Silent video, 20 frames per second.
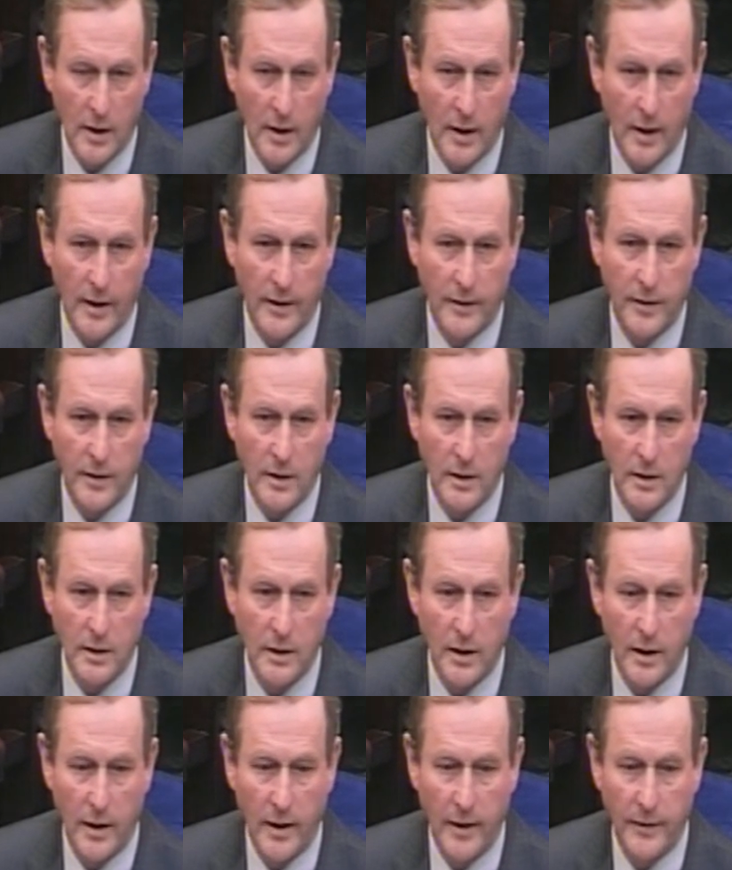uh, the,
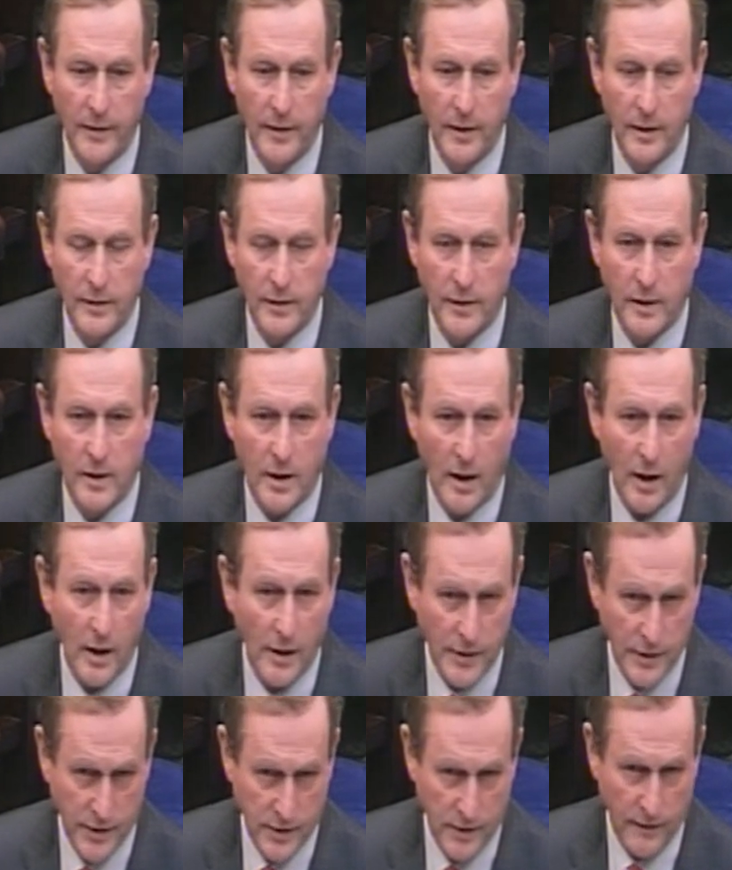uh, the, the
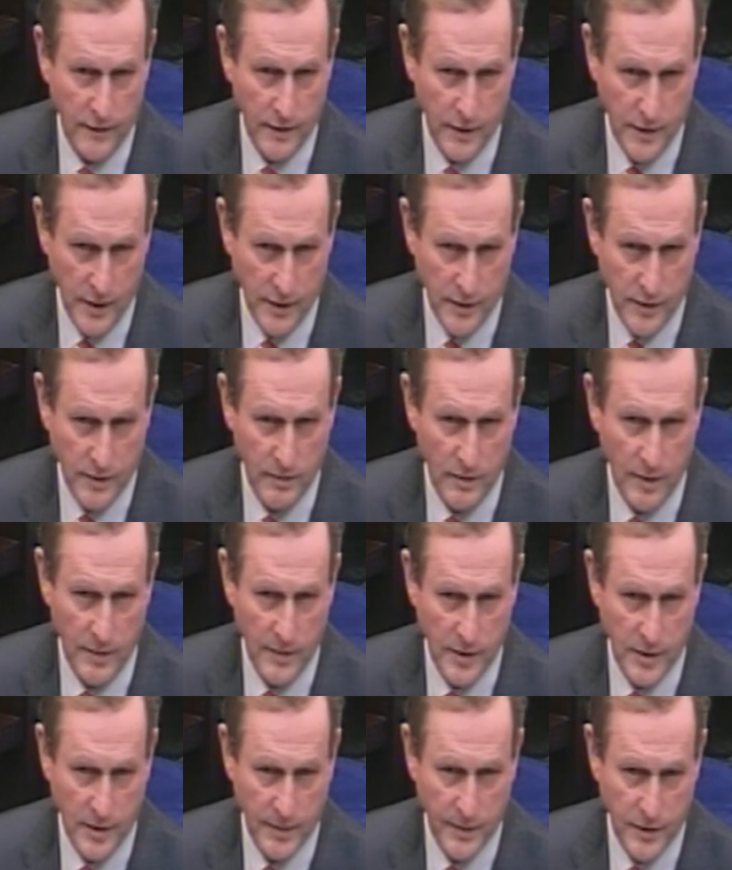cost of the system will be
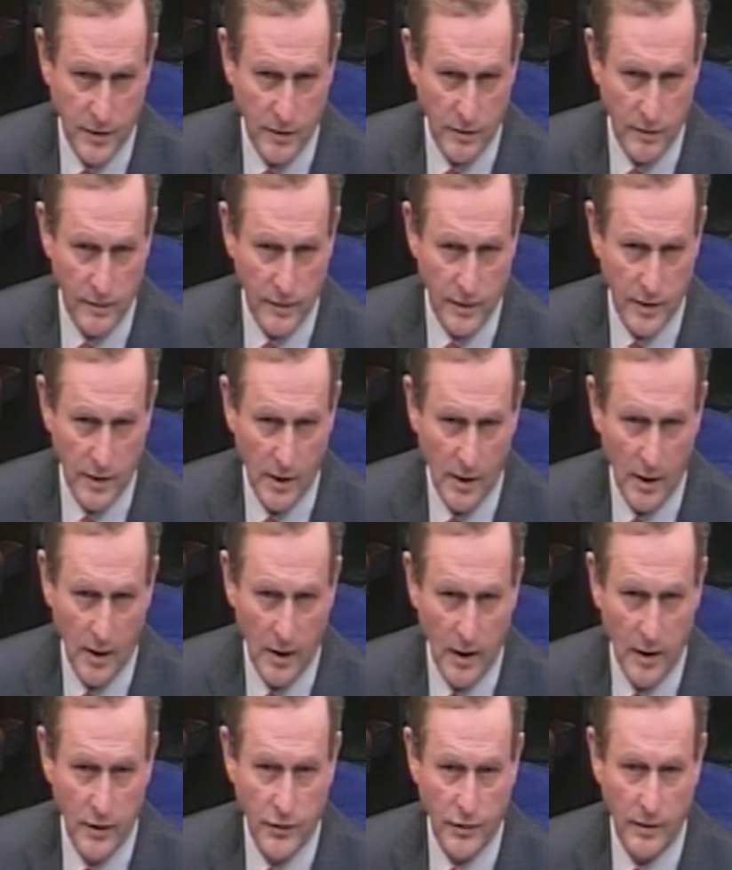subsumed
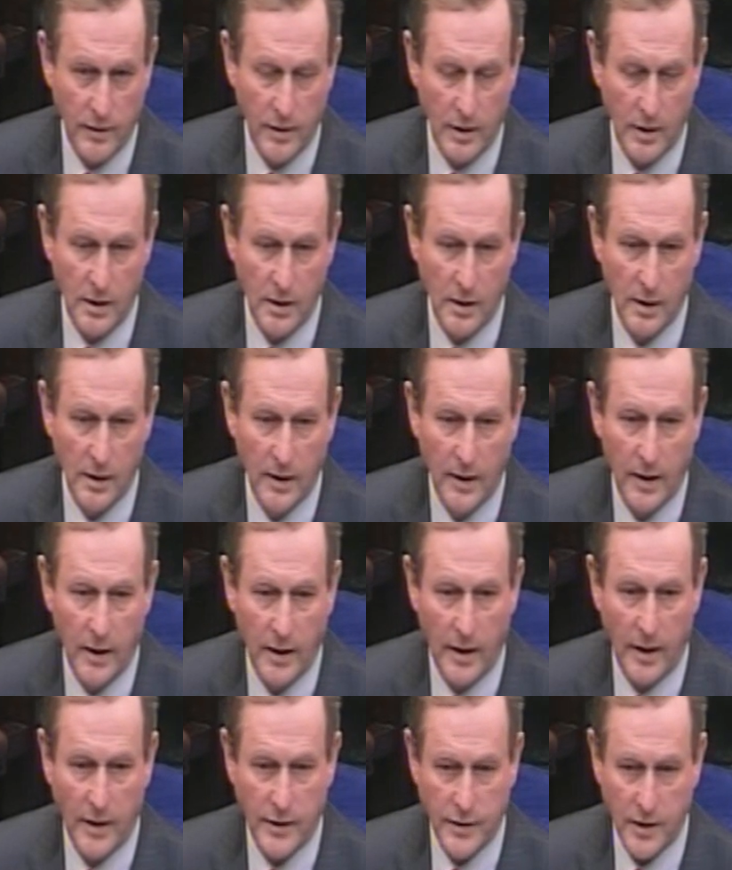into the
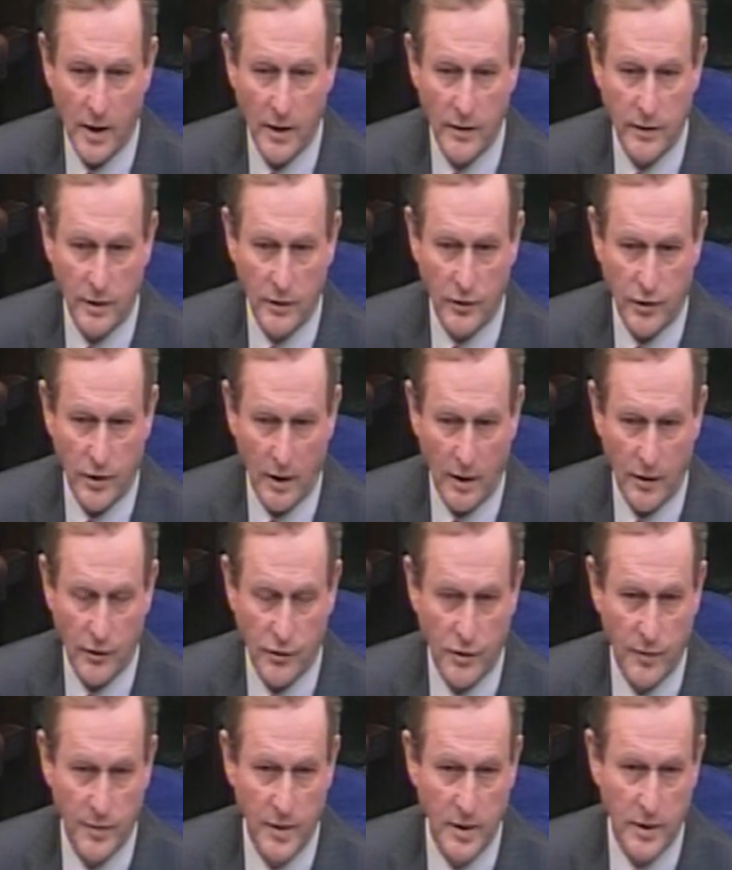uh, standing charge
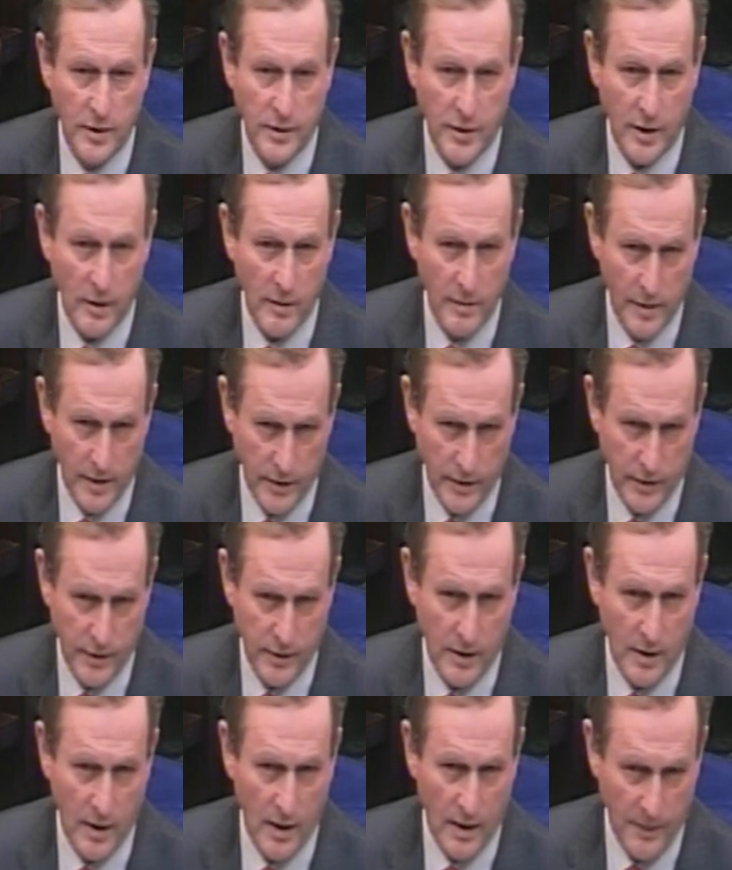to be determined
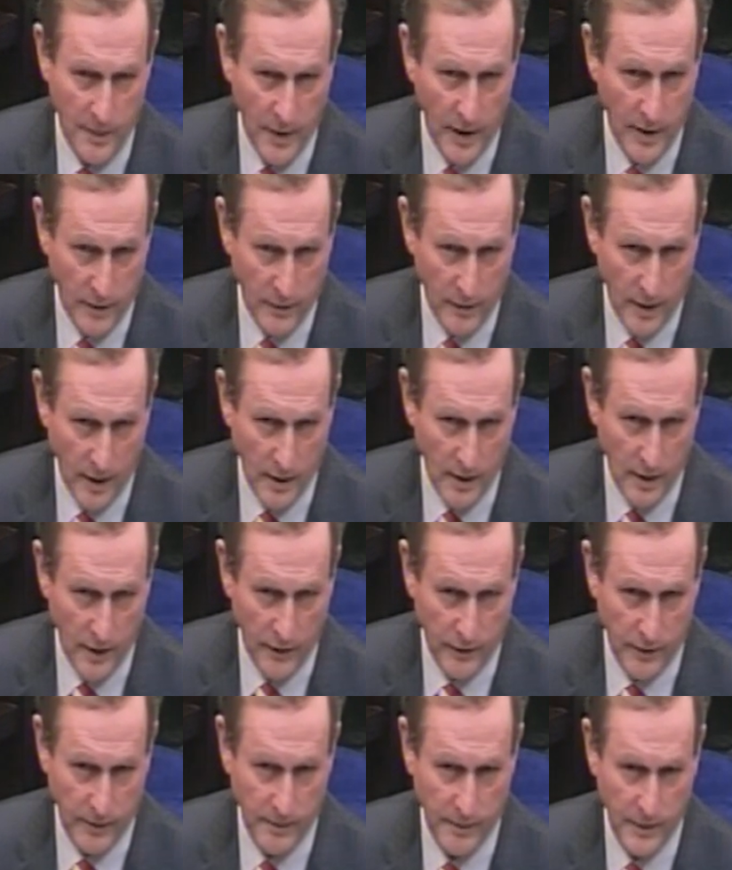uh, by the
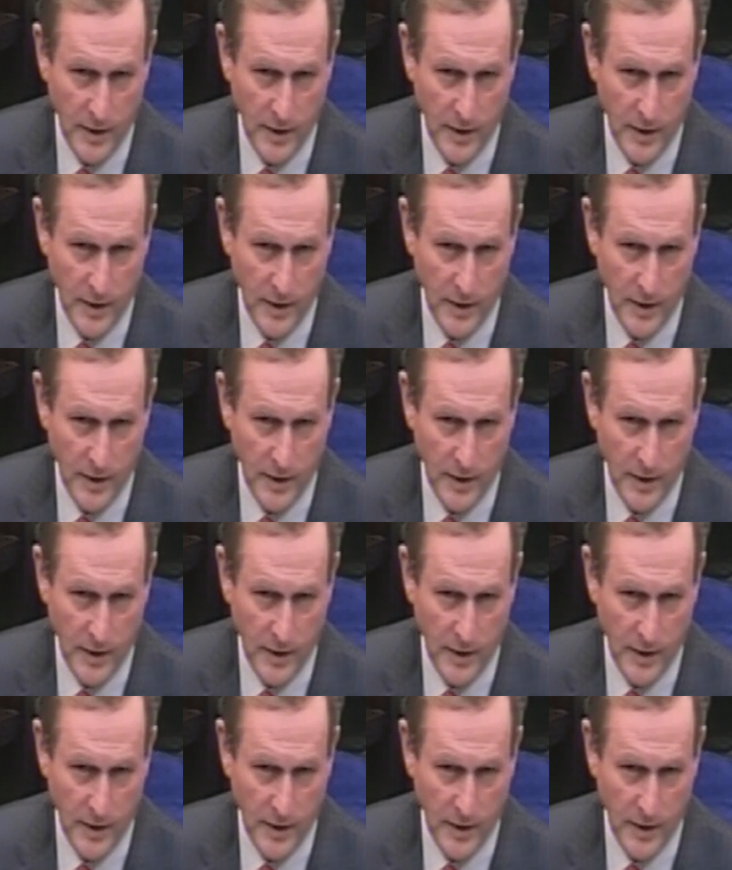regulator.